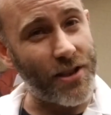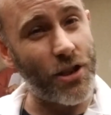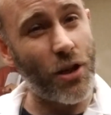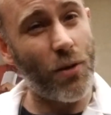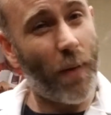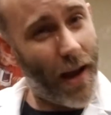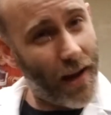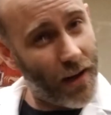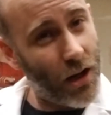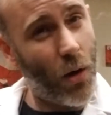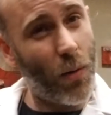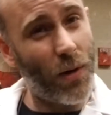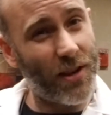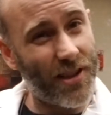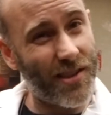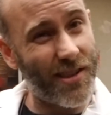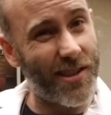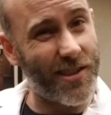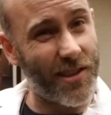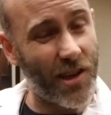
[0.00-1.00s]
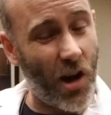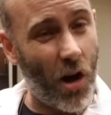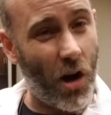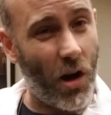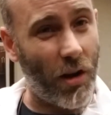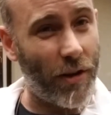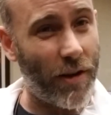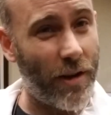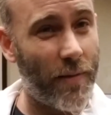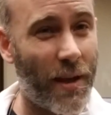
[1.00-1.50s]
You might know what this is
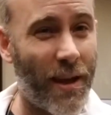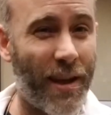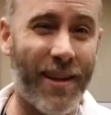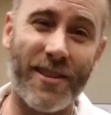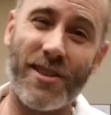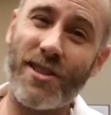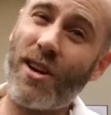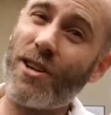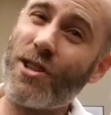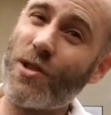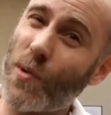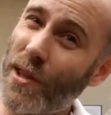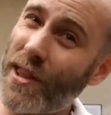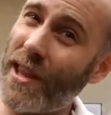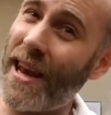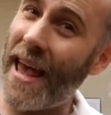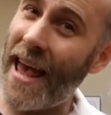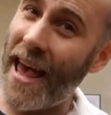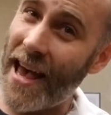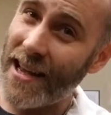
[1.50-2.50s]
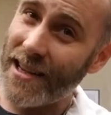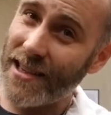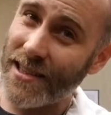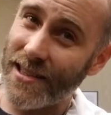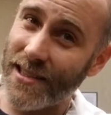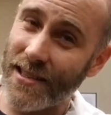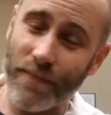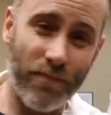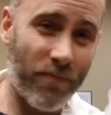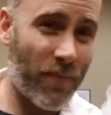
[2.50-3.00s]
called. It starts with an
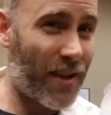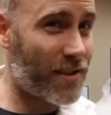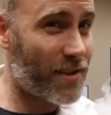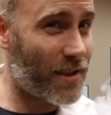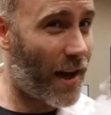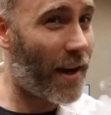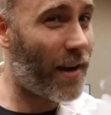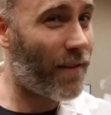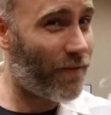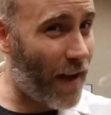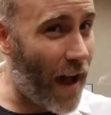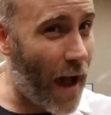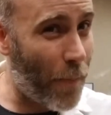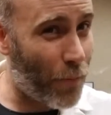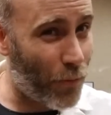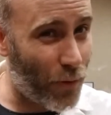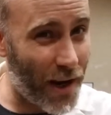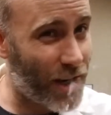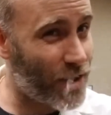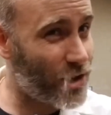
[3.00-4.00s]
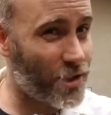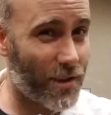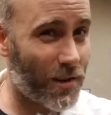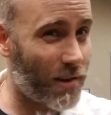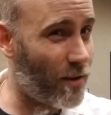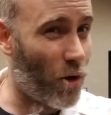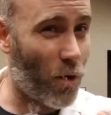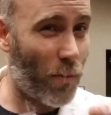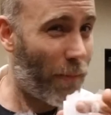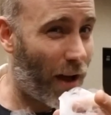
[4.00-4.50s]
S. It's not evaporation
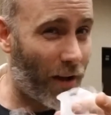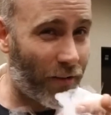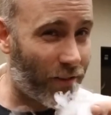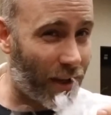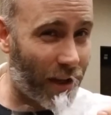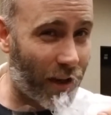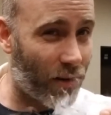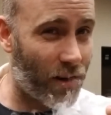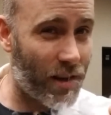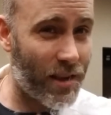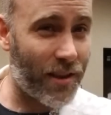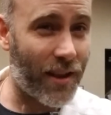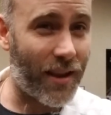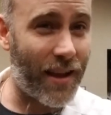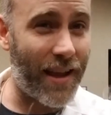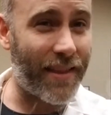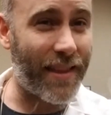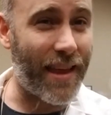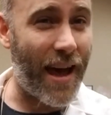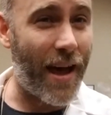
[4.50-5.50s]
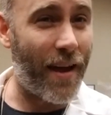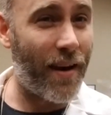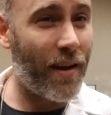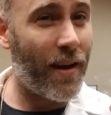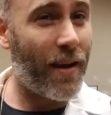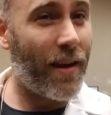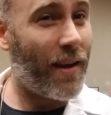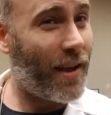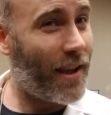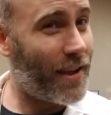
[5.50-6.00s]
or melting or anything like that.
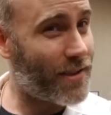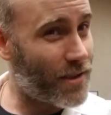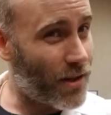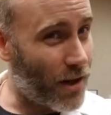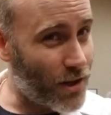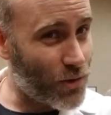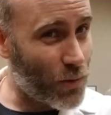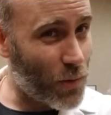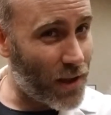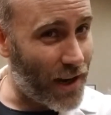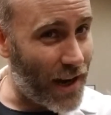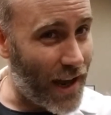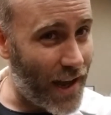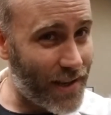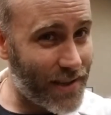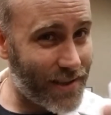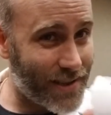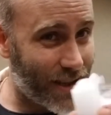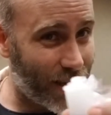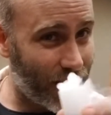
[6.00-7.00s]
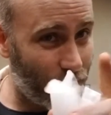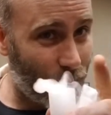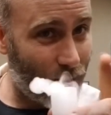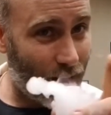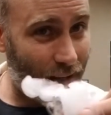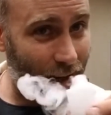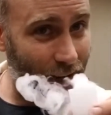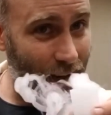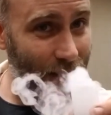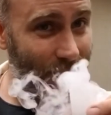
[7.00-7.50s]
It starts with an S.
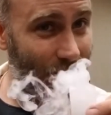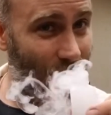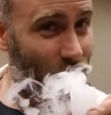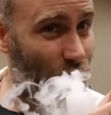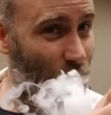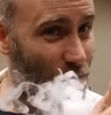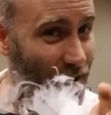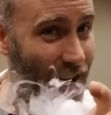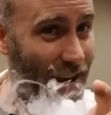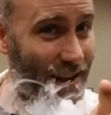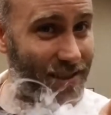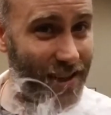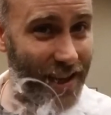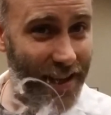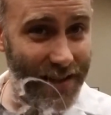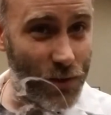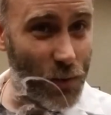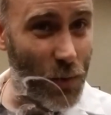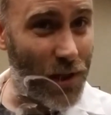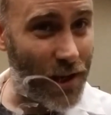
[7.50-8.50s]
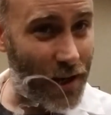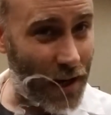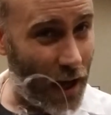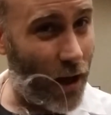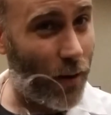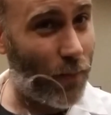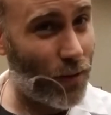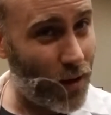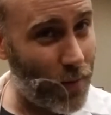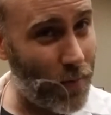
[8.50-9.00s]
Anybody? Starts with an S, ends with an
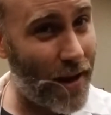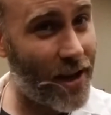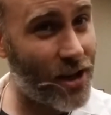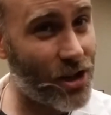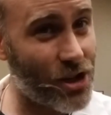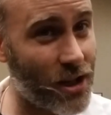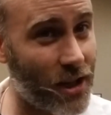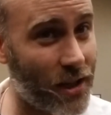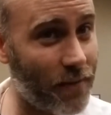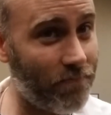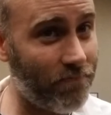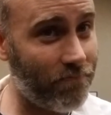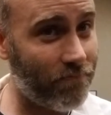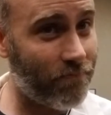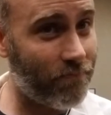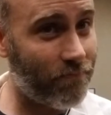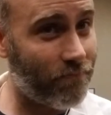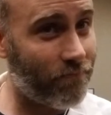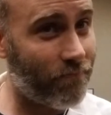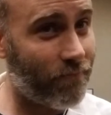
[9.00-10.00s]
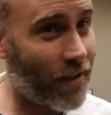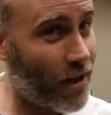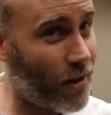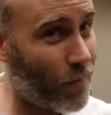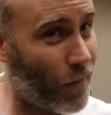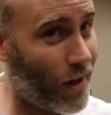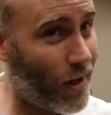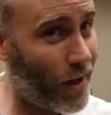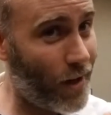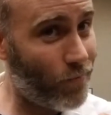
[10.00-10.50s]
ublimation.
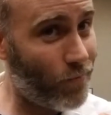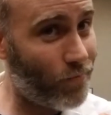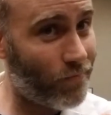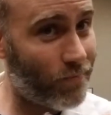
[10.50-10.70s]
Anybody?